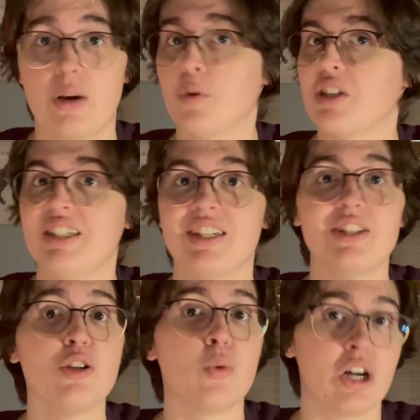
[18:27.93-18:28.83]
will
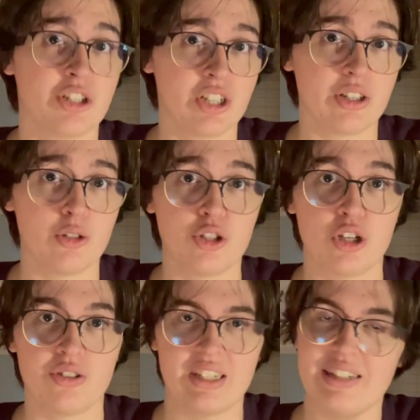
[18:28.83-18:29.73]
continue watching those
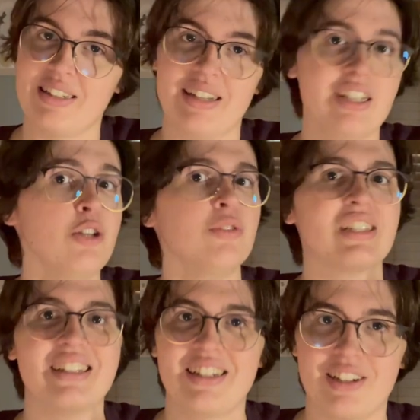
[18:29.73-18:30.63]
shows and continue
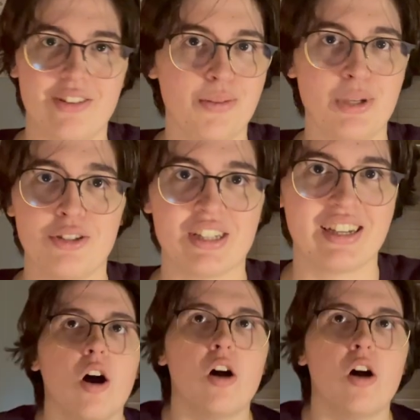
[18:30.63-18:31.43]
listening to their music.